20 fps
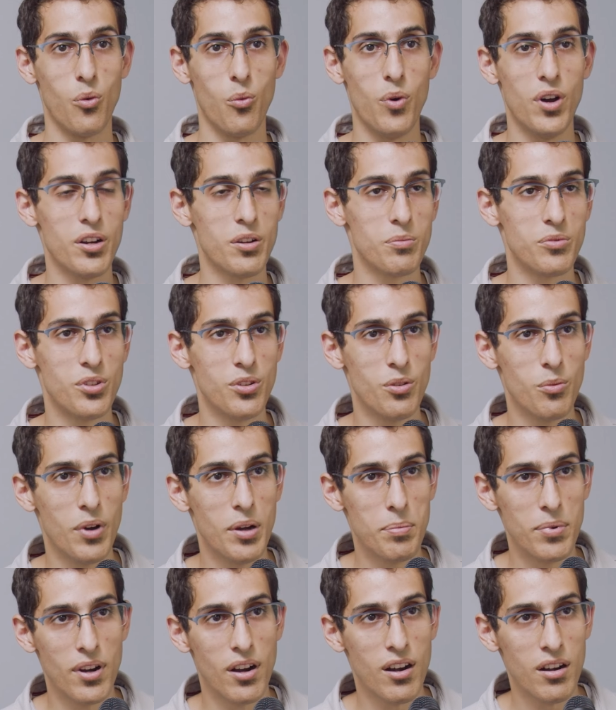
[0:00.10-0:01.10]
Welcome to the
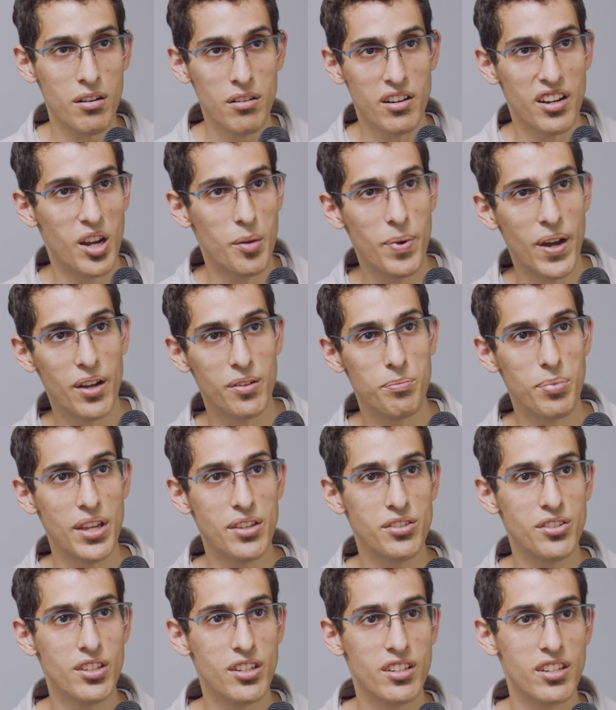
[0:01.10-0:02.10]
webinar about
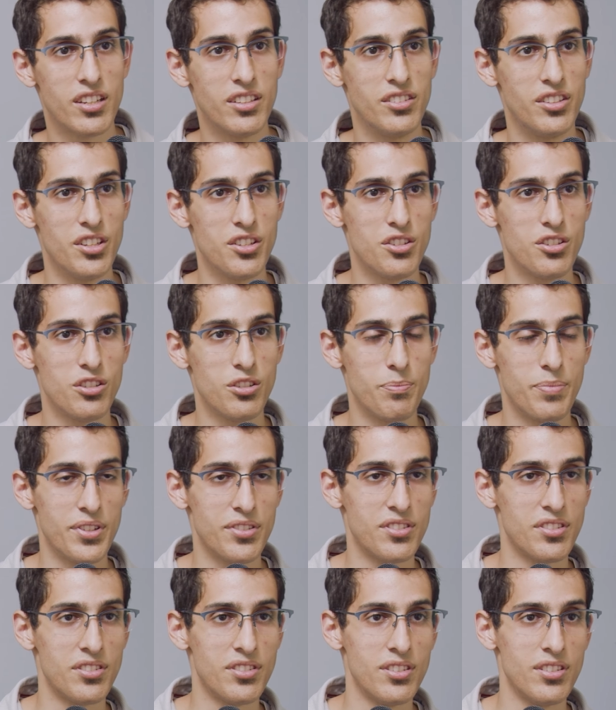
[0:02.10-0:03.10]
basic digital
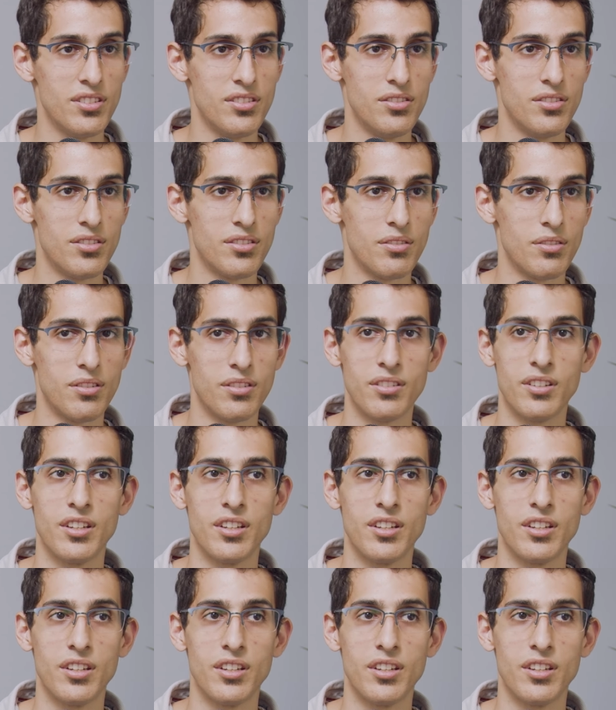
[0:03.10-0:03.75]
businesses.